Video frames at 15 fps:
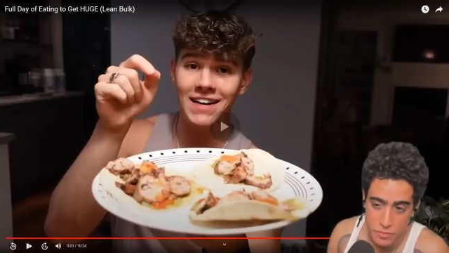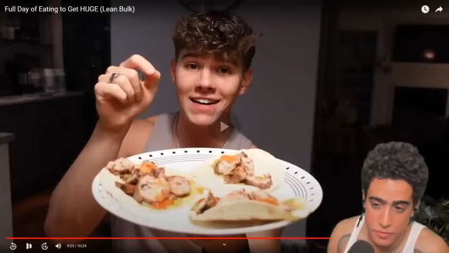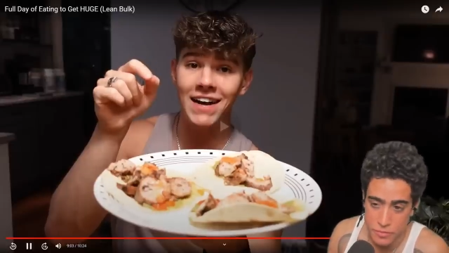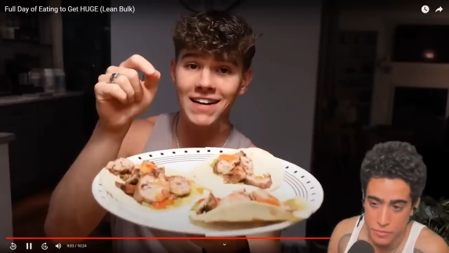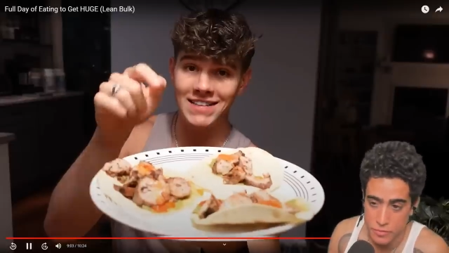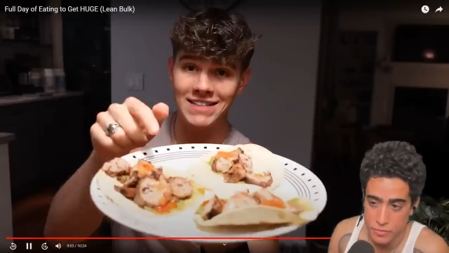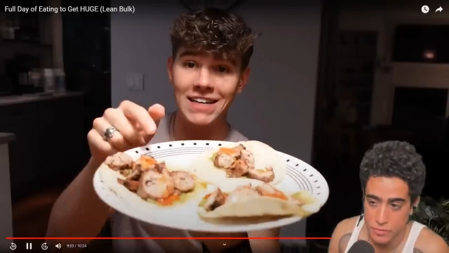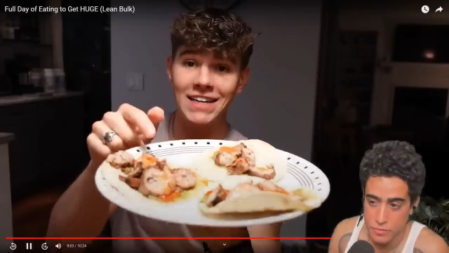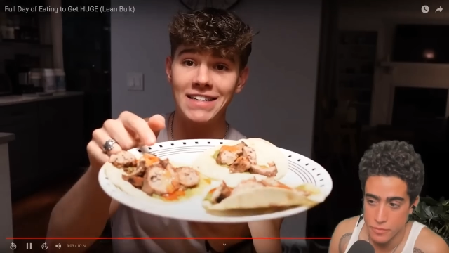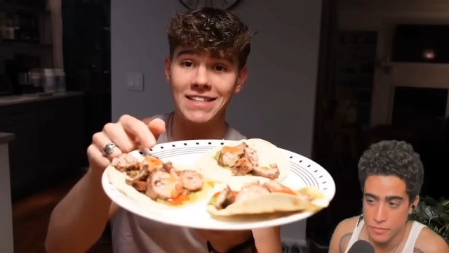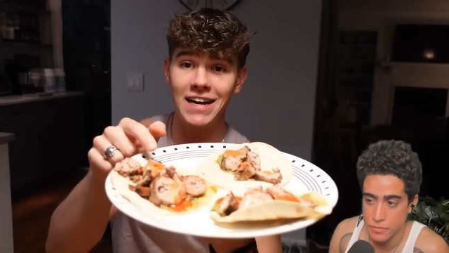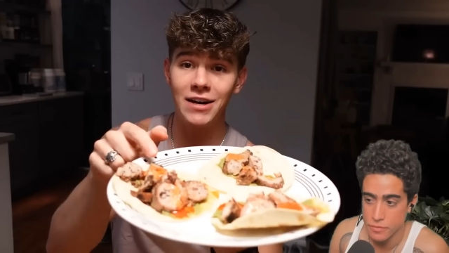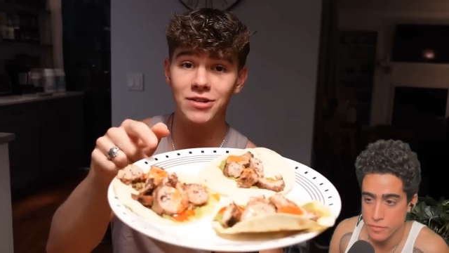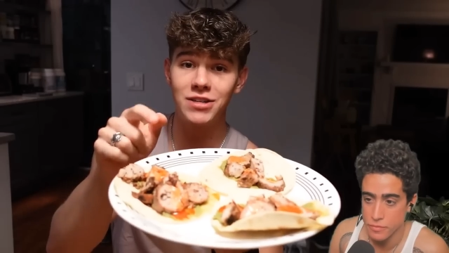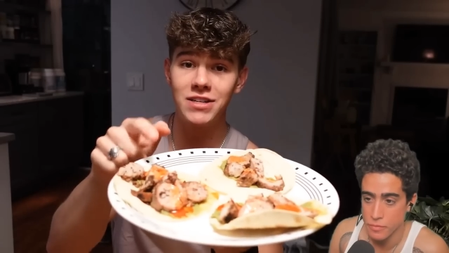Speaker 1: Got
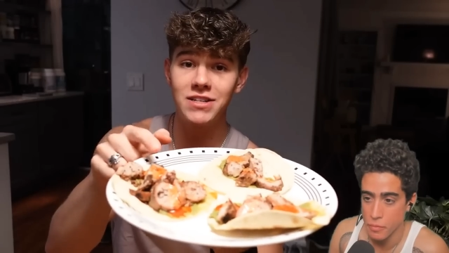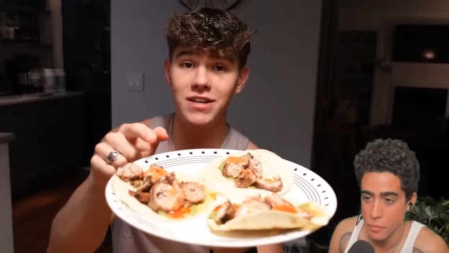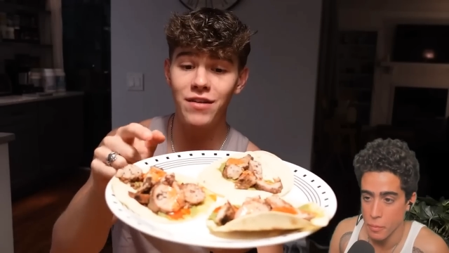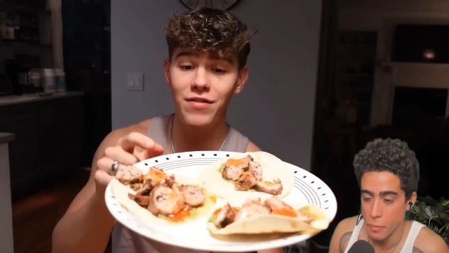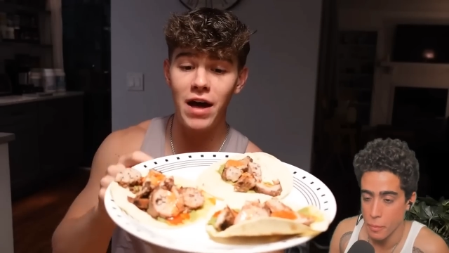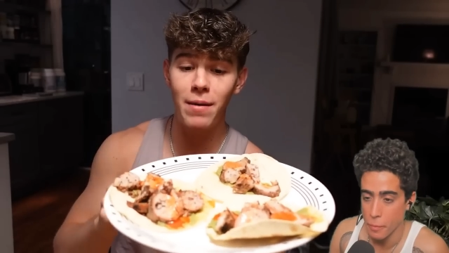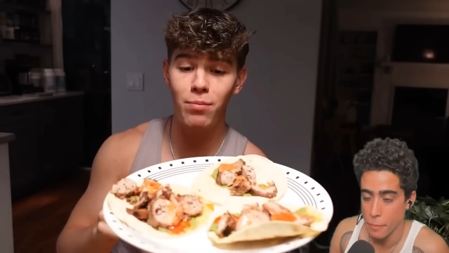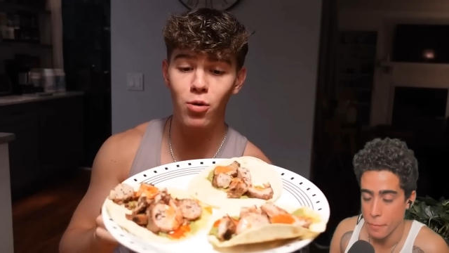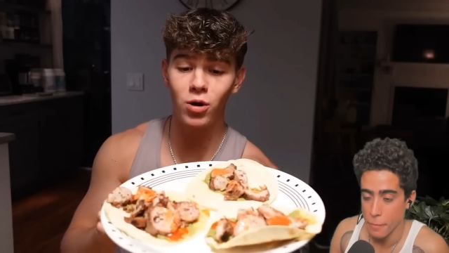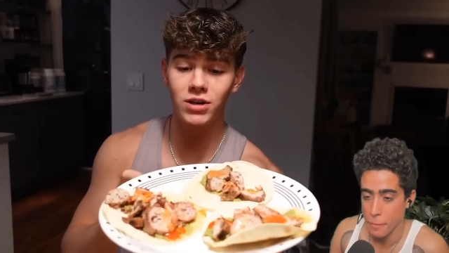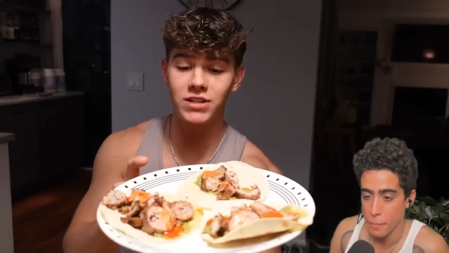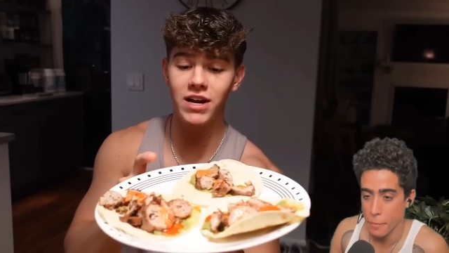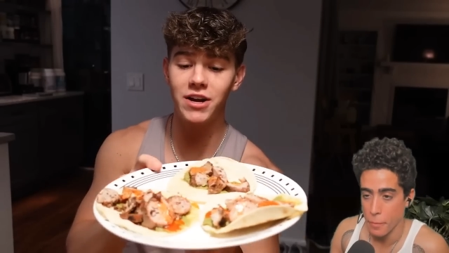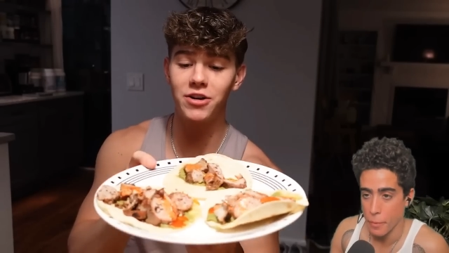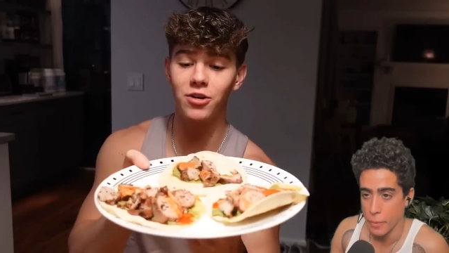6 ounces of that
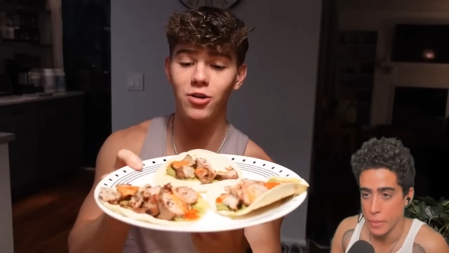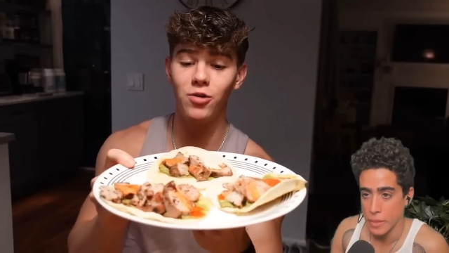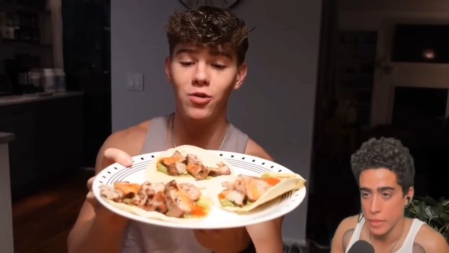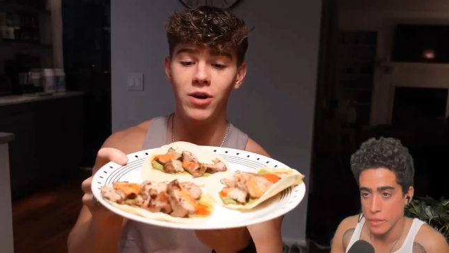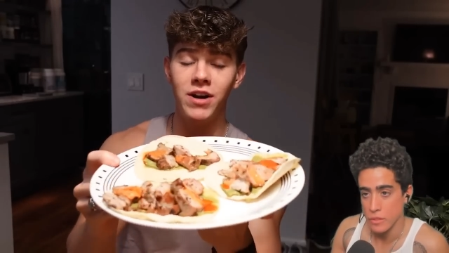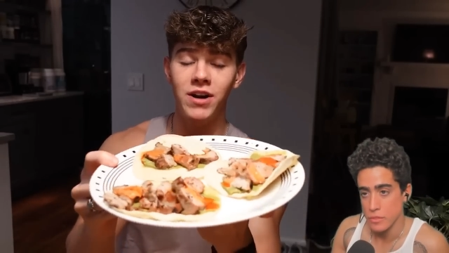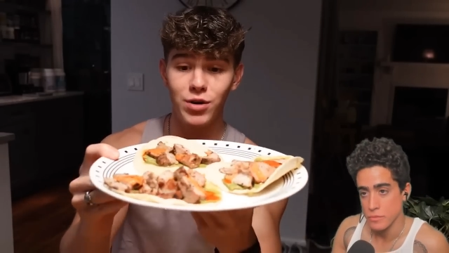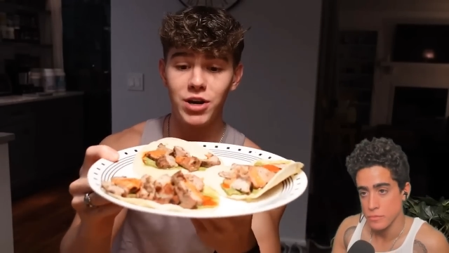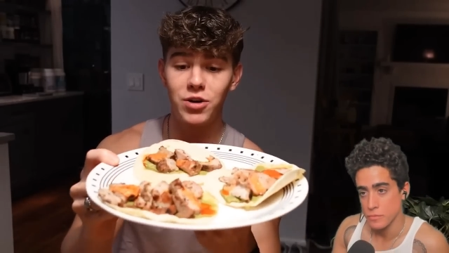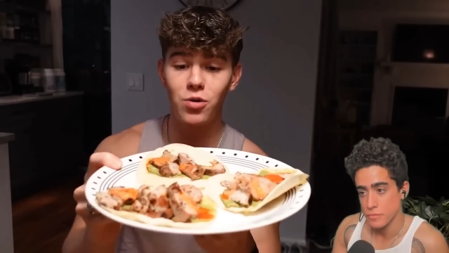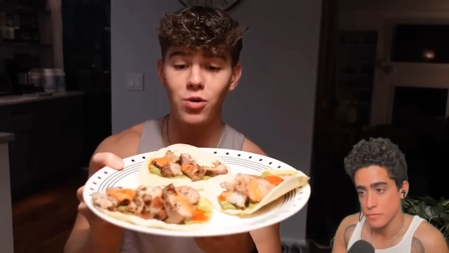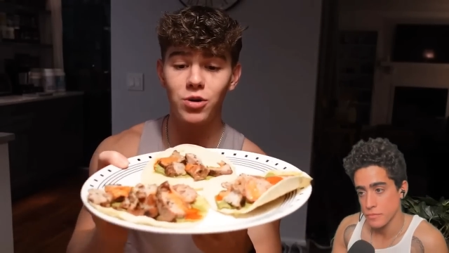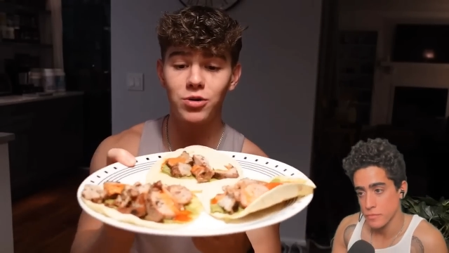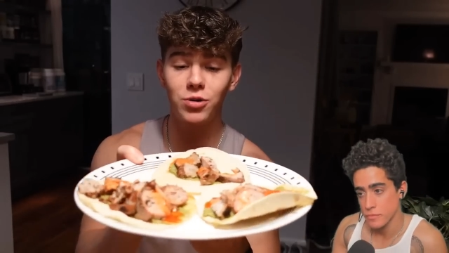pork tenderloin, 3 corn